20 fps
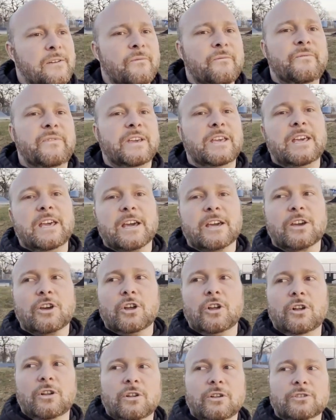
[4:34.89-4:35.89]

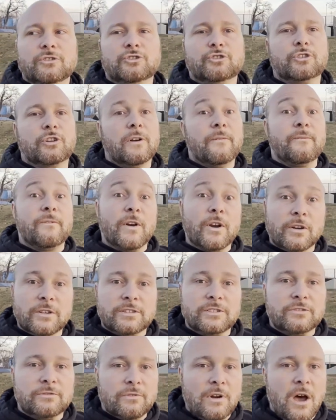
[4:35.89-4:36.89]
vehicle
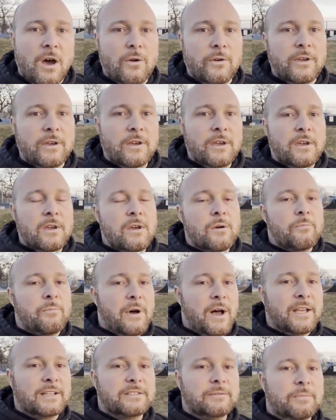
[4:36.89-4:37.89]
traversed road
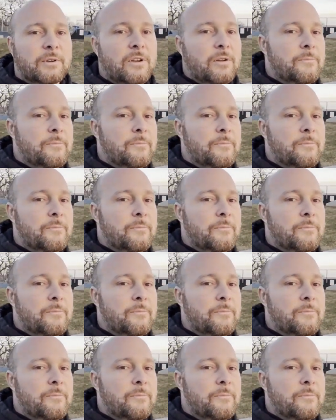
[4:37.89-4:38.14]
possible,